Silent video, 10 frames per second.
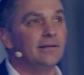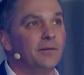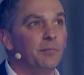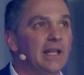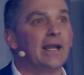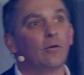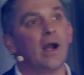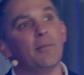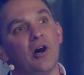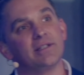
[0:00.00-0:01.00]
but, like,
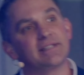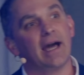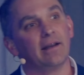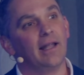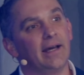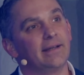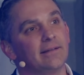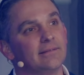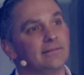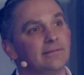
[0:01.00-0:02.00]
grandma's kind of, like,
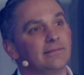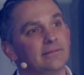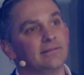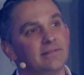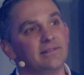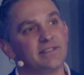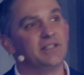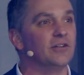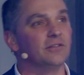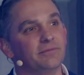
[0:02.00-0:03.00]

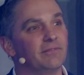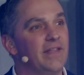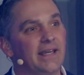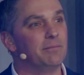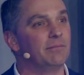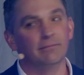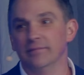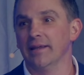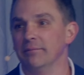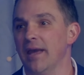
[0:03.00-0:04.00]
still thinking
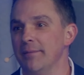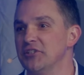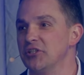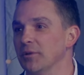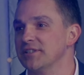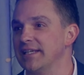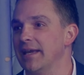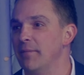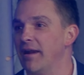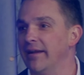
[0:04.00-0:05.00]
that maybe she wants to get
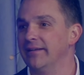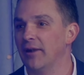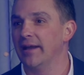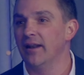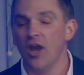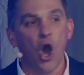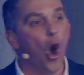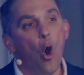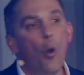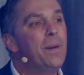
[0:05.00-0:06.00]
married, right?
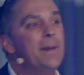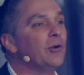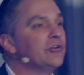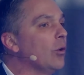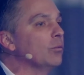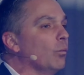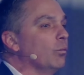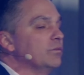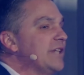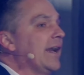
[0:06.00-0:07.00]
Old people don't
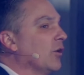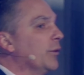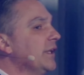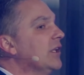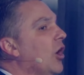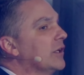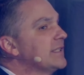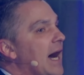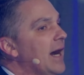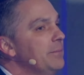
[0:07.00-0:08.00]
take a really long
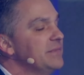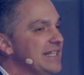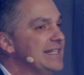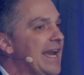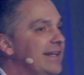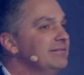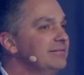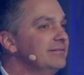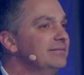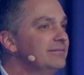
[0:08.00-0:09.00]
time to date.
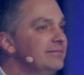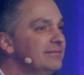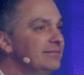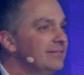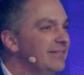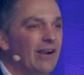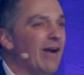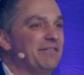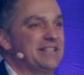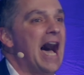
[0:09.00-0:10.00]
They don't
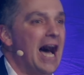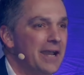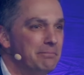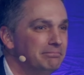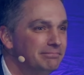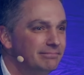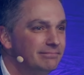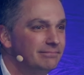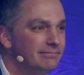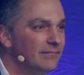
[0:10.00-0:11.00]
have time.
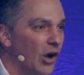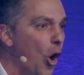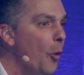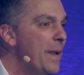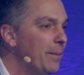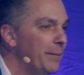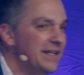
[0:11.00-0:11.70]
Old people meet